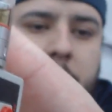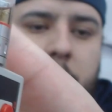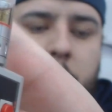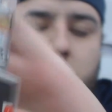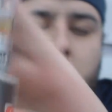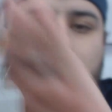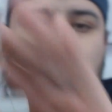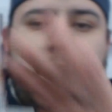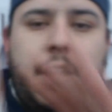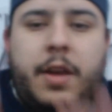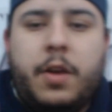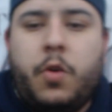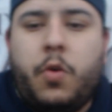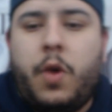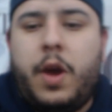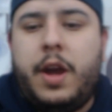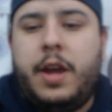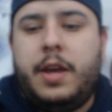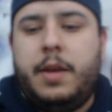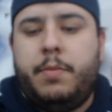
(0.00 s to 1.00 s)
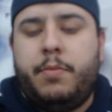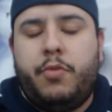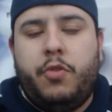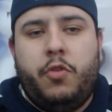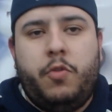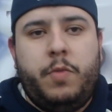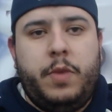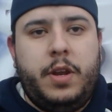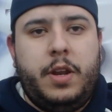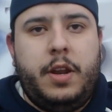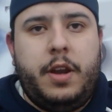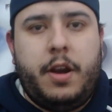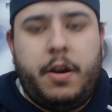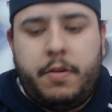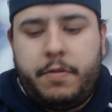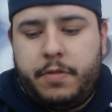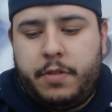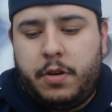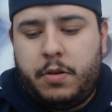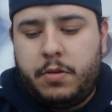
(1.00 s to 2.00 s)
Great improvement in
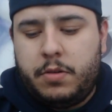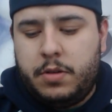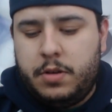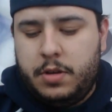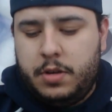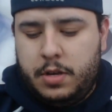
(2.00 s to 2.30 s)
airflow.